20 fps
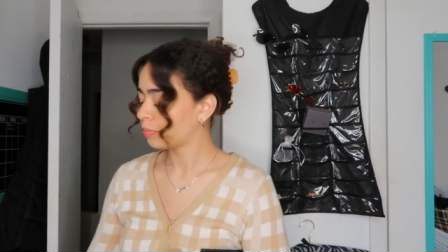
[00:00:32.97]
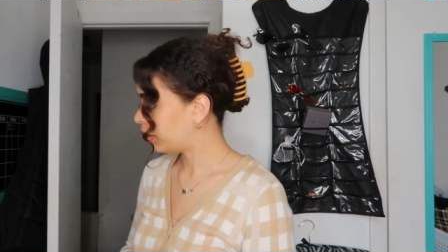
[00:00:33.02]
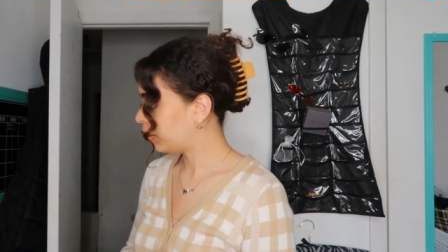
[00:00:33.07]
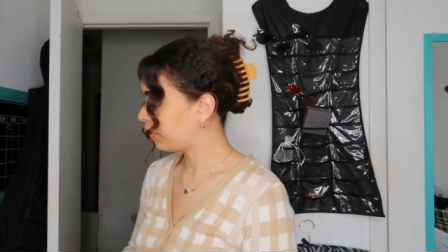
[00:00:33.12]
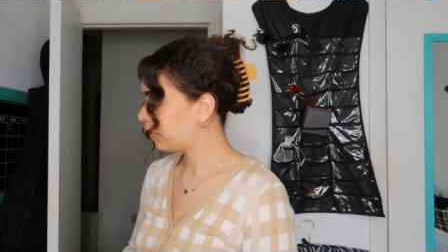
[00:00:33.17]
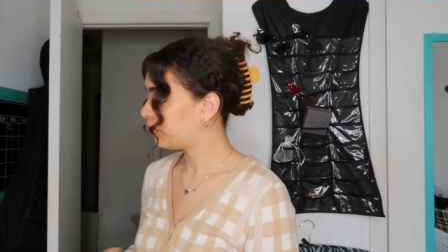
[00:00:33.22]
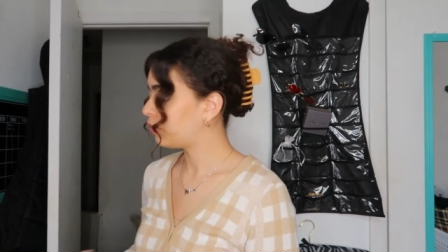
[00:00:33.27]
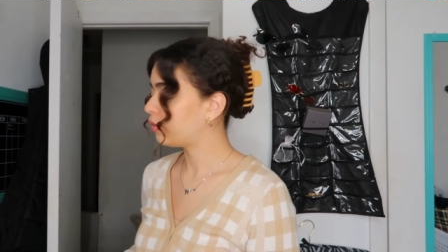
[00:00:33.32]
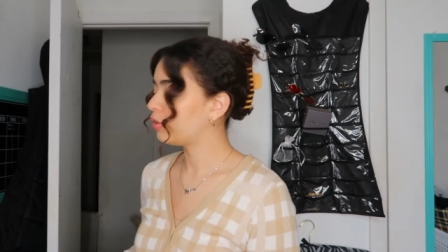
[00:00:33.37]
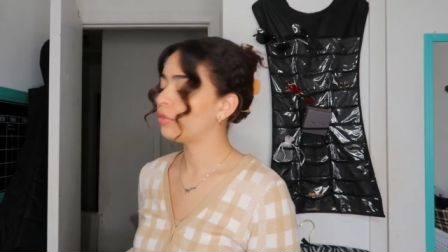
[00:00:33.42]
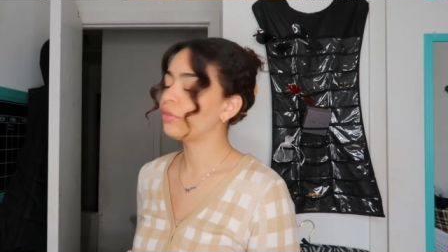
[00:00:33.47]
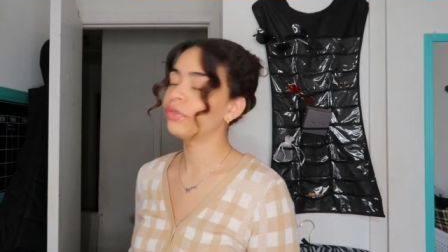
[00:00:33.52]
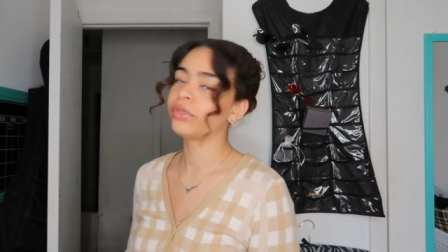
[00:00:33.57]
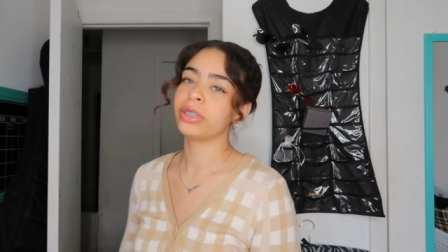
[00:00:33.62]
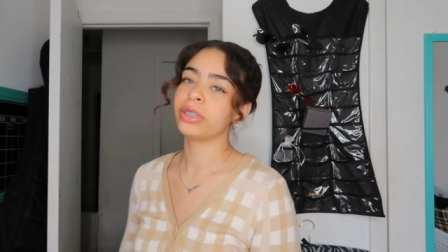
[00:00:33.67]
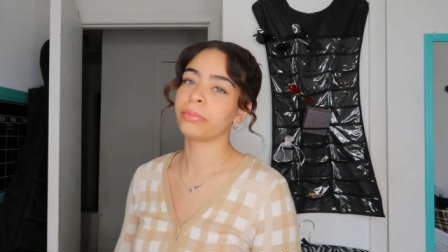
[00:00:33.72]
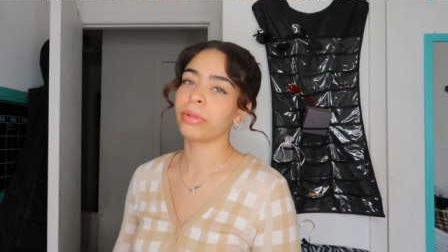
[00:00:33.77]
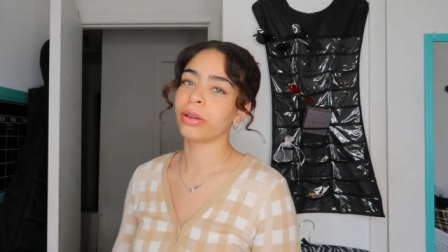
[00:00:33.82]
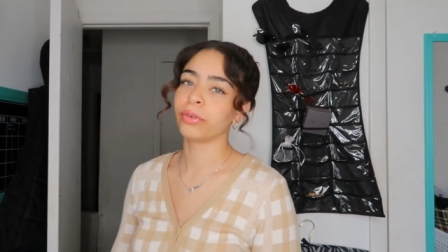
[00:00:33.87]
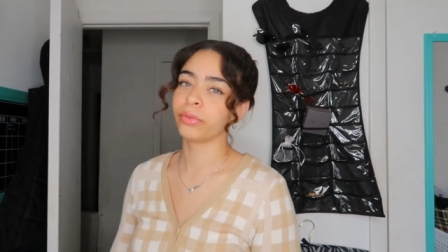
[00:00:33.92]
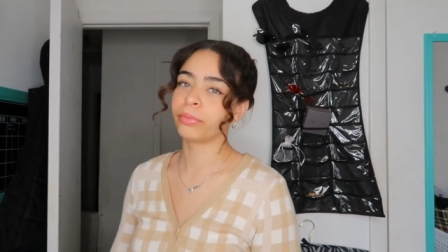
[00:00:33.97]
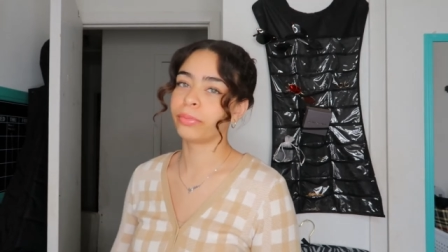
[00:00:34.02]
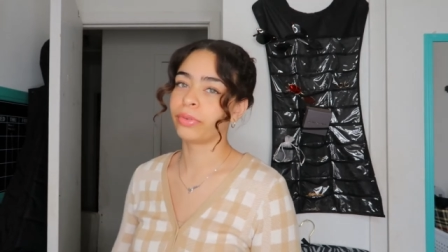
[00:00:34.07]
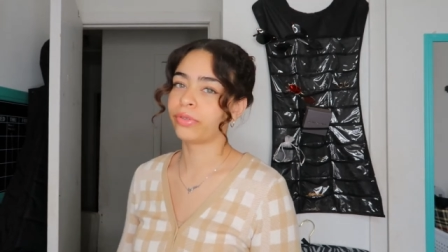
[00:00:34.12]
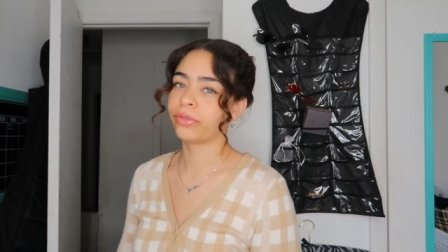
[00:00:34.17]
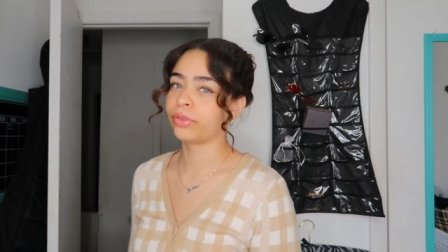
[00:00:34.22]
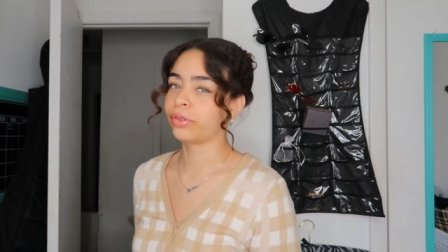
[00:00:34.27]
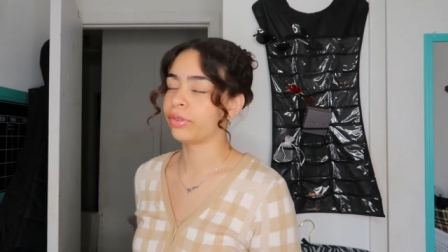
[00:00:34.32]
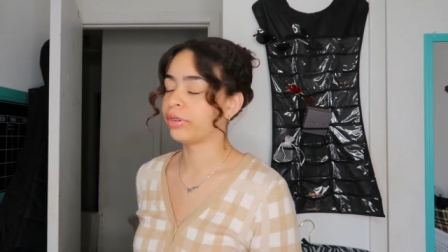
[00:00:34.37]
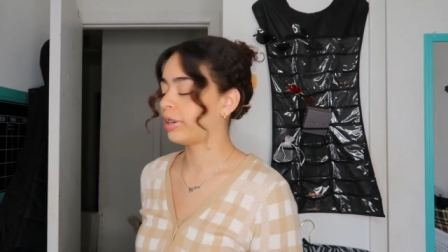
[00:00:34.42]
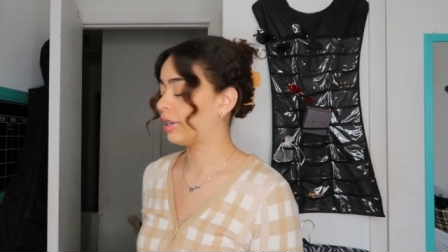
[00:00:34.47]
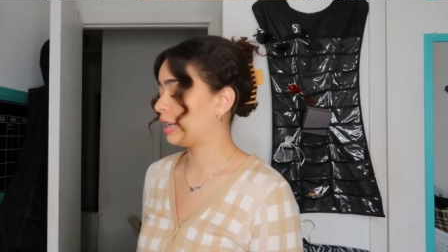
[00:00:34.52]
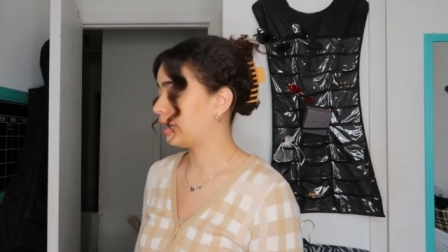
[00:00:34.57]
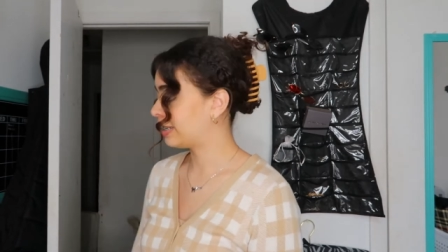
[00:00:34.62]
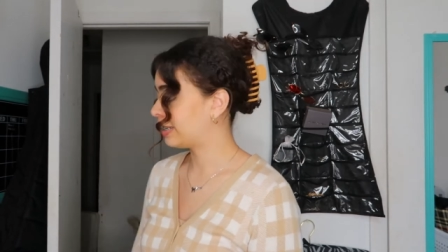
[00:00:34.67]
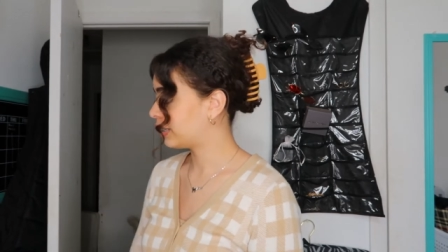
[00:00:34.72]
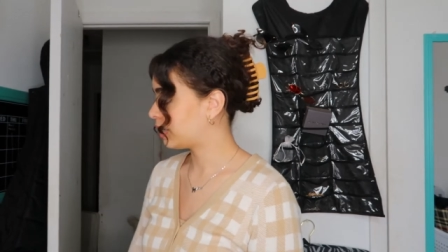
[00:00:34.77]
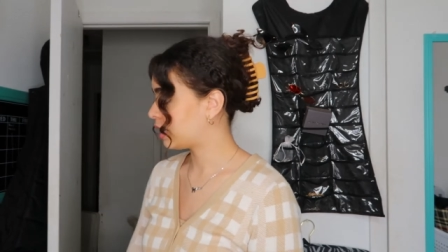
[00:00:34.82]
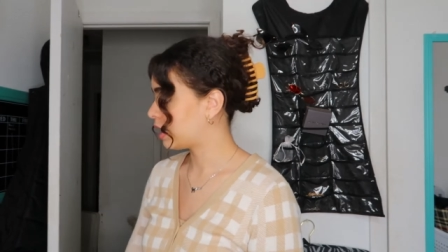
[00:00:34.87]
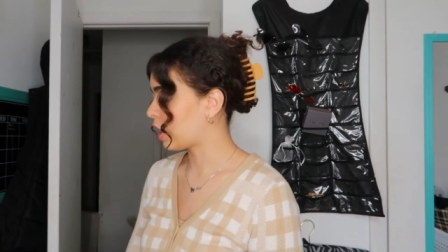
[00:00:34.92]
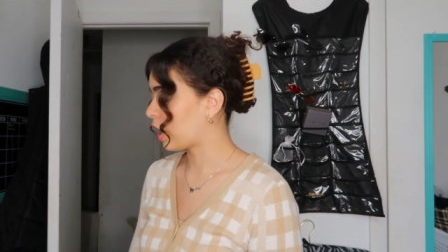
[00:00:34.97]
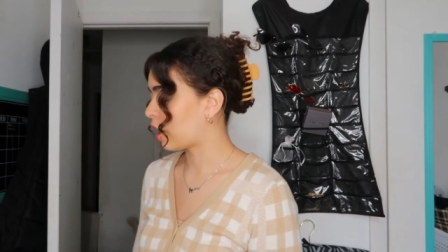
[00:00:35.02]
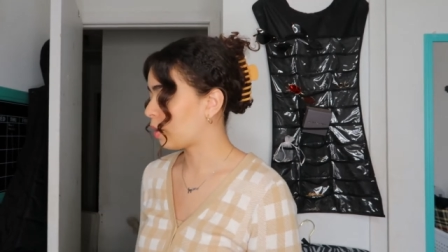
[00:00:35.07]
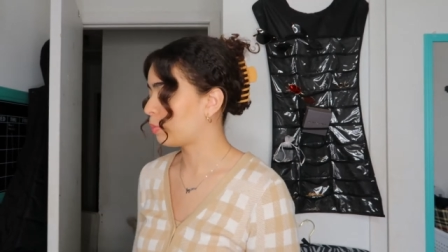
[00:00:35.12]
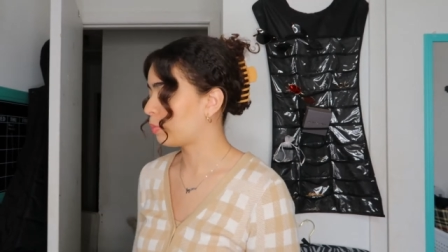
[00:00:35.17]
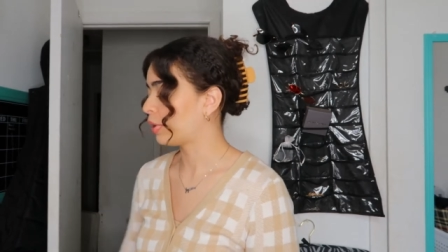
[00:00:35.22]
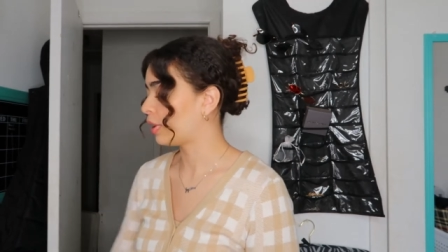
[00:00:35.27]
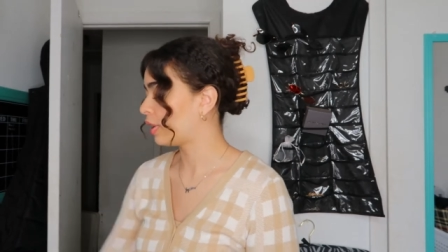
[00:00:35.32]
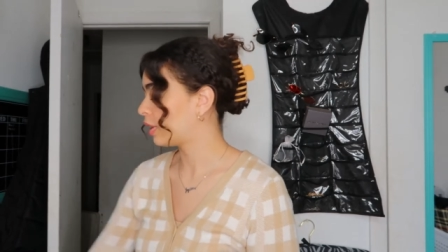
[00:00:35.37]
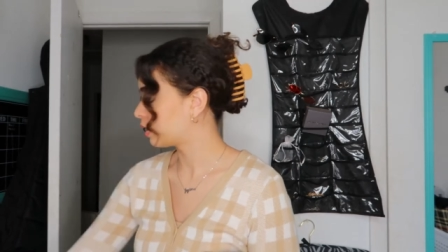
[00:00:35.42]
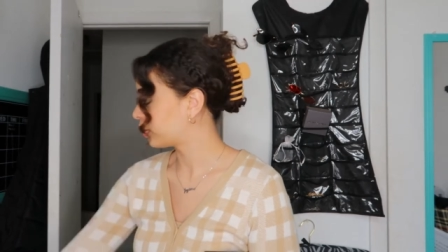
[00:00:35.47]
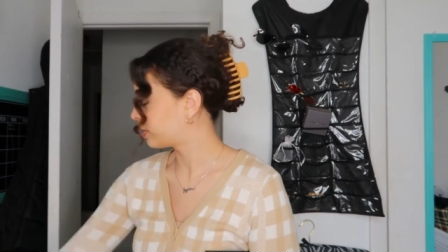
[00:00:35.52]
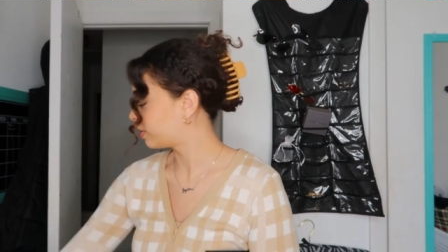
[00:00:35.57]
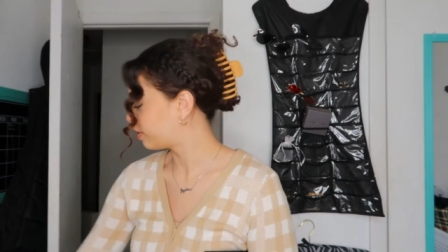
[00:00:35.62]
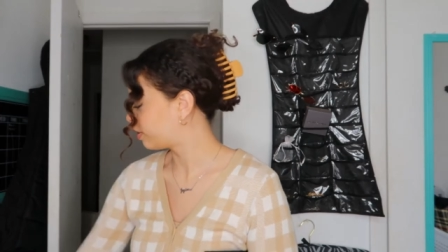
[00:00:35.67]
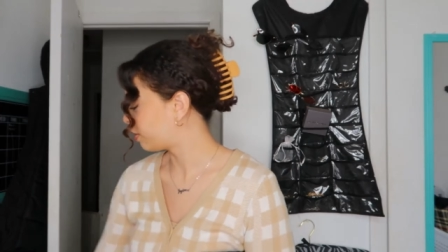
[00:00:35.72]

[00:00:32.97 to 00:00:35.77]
And if you've seen my room before, it is not big.